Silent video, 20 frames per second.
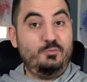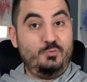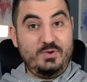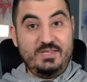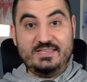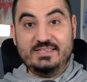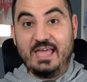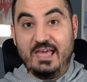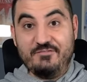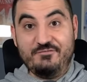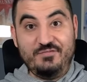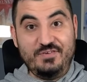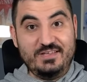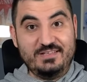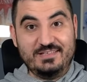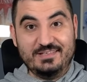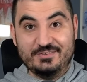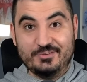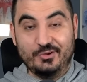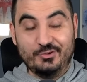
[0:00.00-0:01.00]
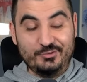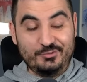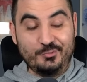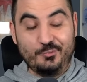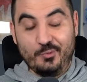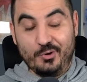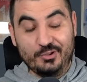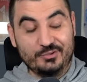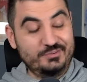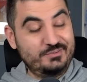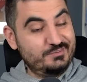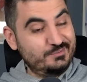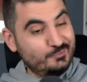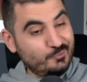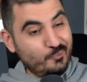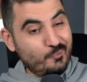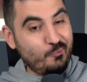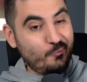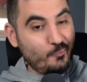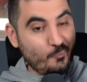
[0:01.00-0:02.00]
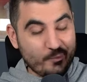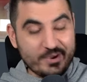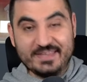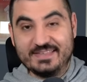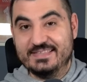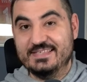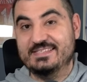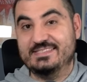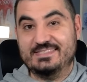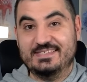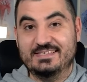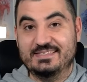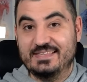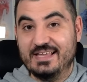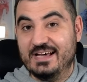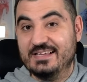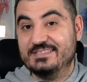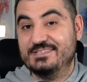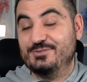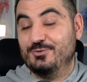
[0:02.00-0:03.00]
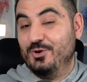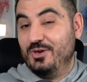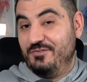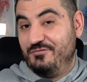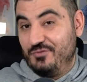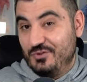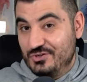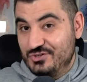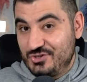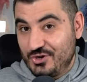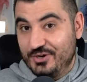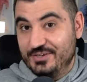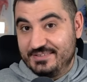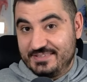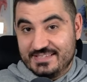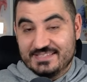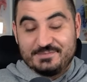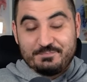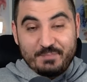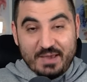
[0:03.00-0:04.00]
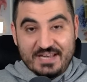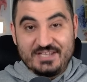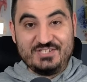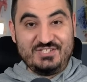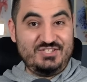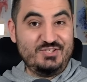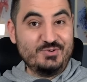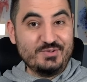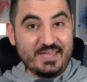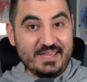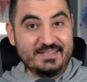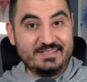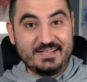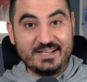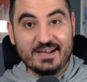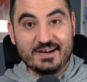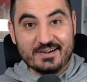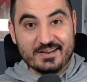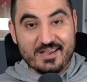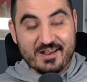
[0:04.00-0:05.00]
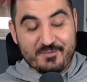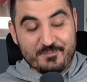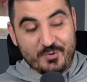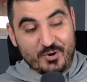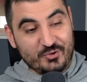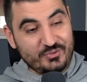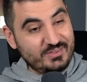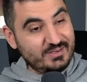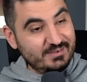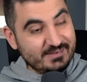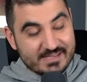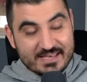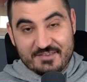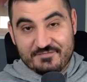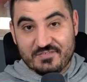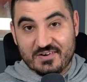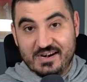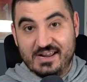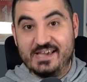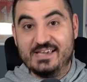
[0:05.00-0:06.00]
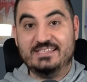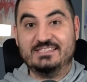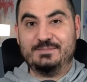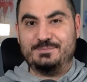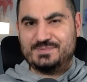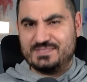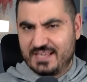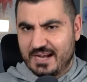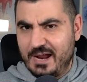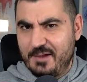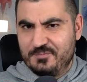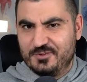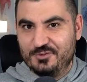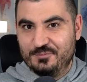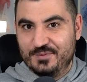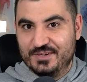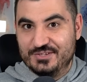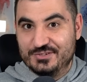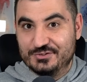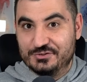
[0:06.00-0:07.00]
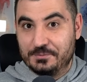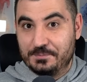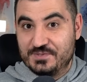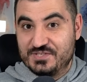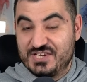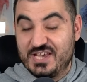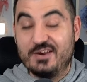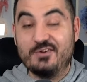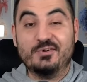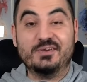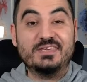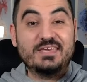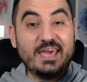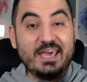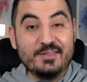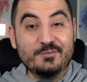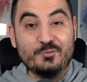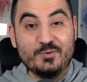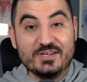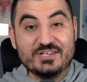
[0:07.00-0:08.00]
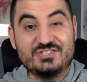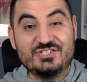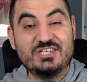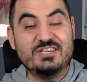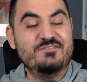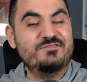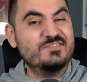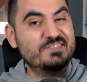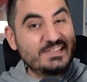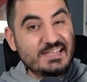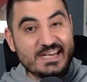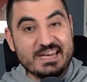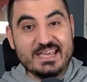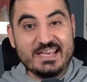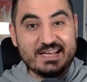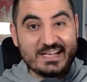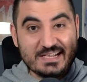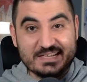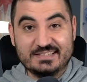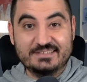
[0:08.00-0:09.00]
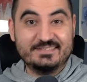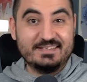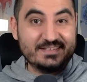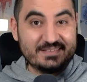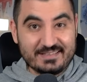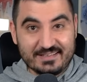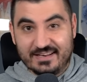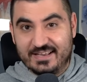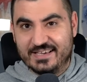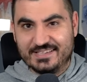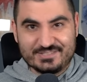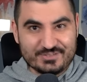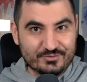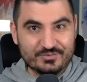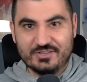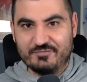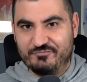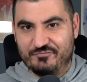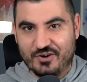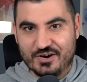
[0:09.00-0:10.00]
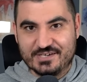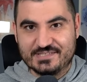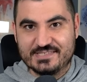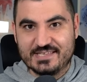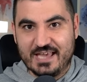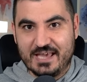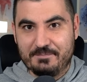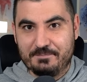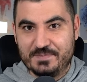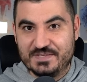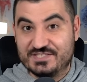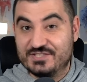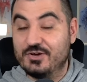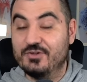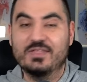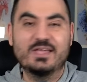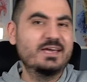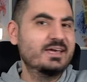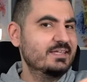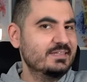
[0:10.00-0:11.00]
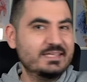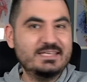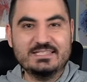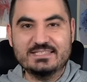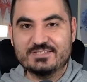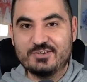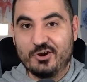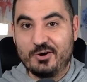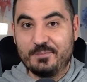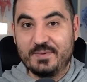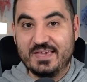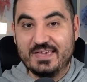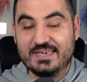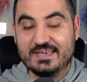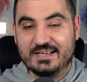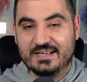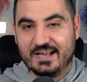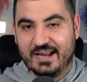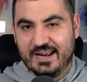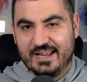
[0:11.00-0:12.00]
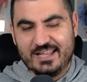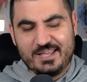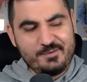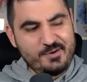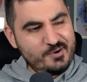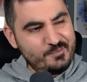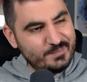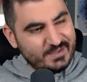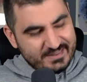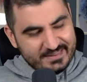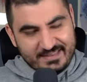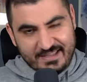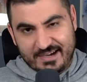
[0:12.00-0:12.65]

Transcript: and we definitely don't want to witness that. So if you enjoyed this Manchester United career mode, leave a like, subscribe to my YouTube channel. Can we achieve three hundred likes on the first episode? This is gonna be incredible, but